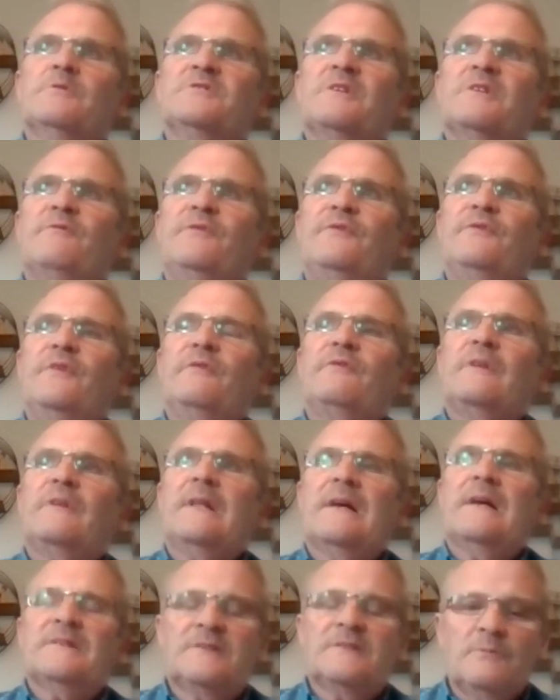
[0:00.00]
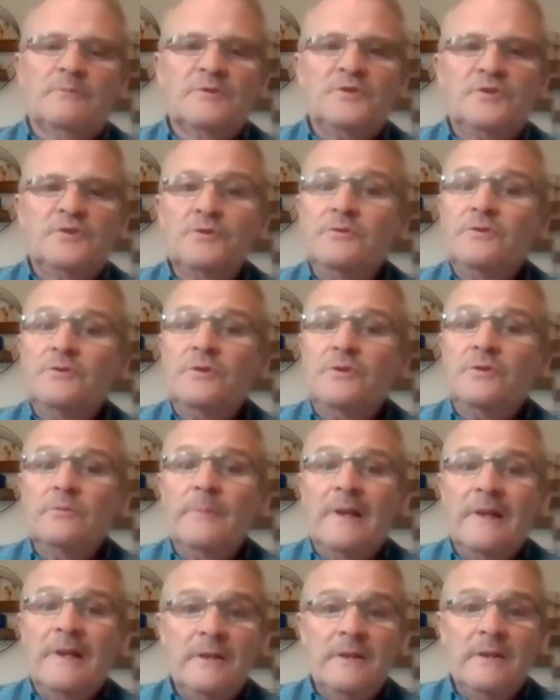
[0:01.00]
in 5th class. I was due to do
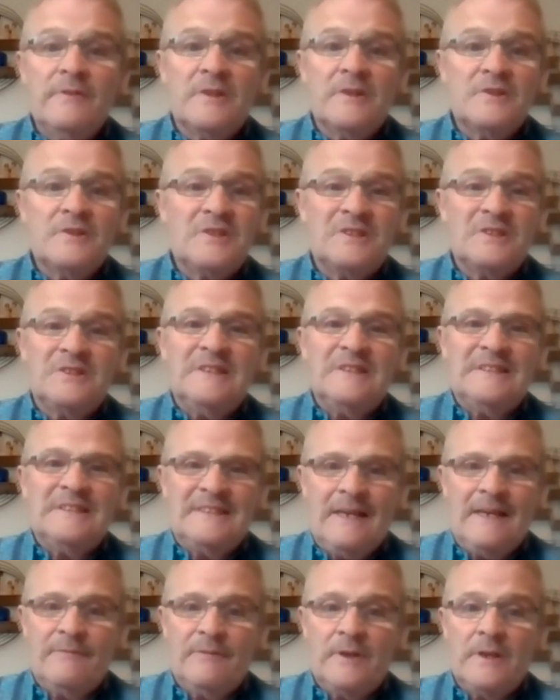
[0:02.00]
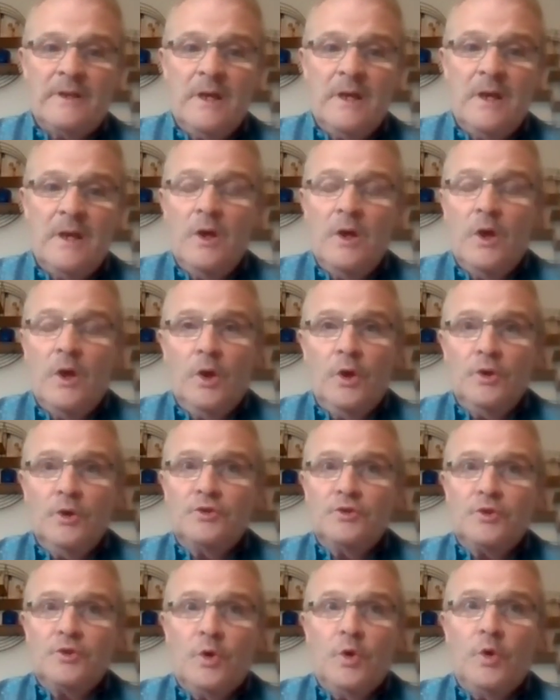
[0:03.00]
my leaving in 67.
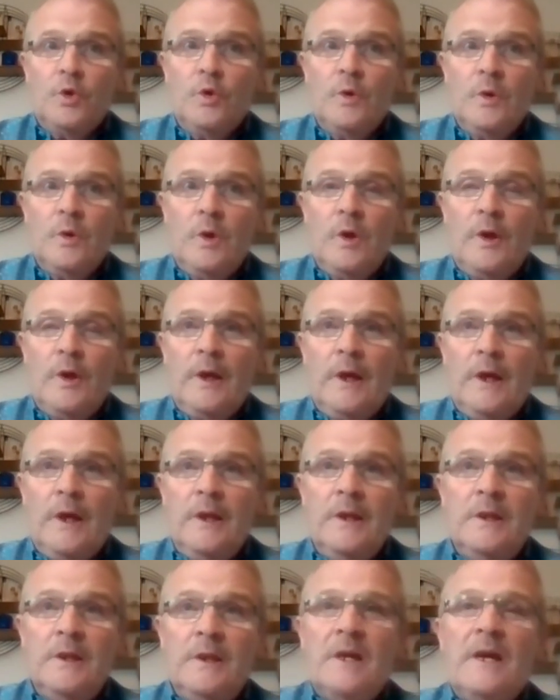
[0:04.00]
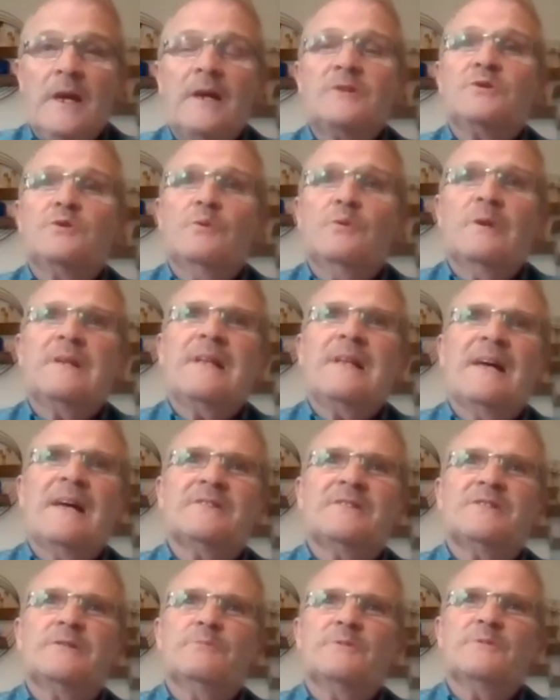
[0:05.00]
So in the actual
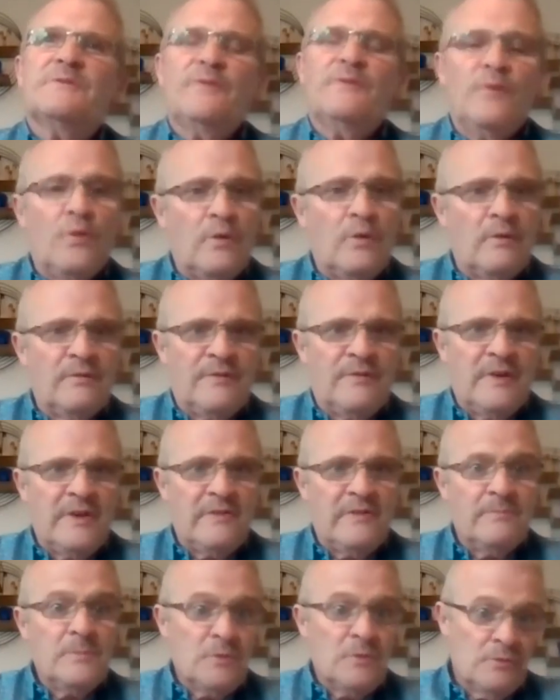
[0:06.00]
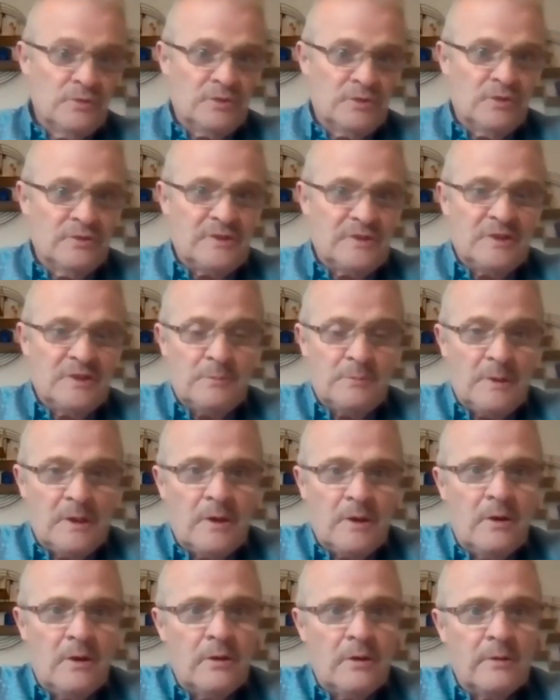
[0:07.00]
class, there was 4 or 5 musos, as we'll
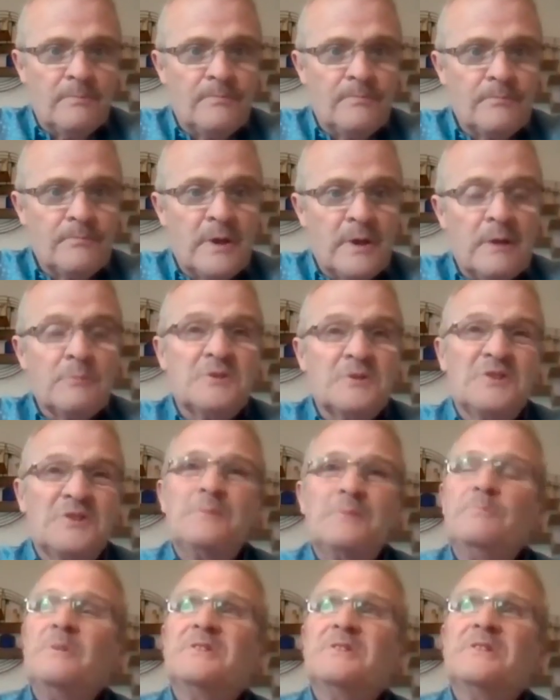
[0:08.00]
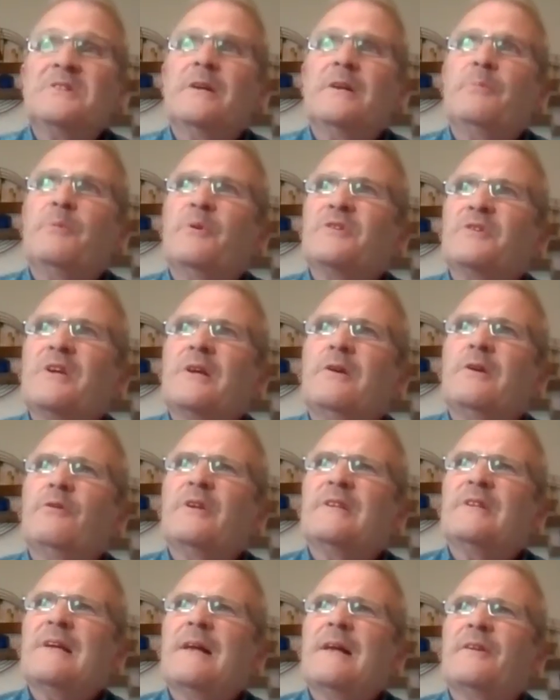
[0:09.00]
call them, but I was sitting beside a particularly
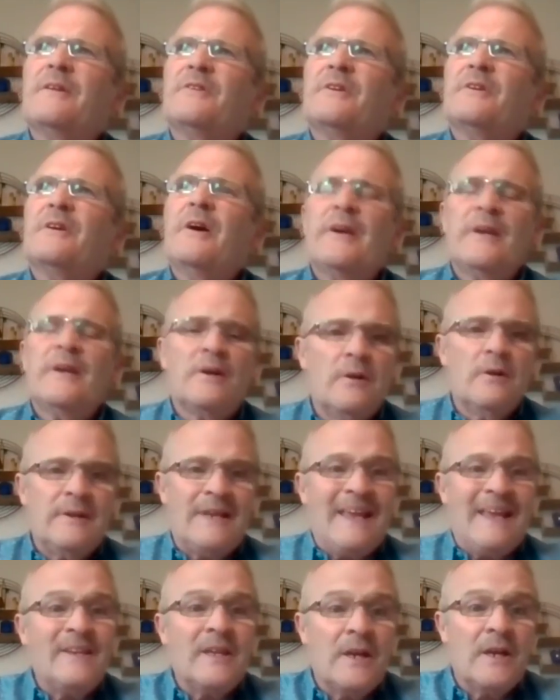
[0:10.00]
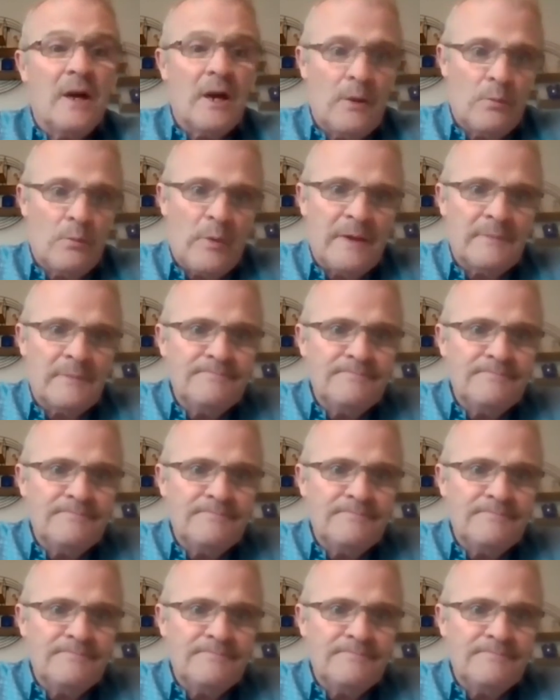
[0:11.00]
talented guy called Andy Conway.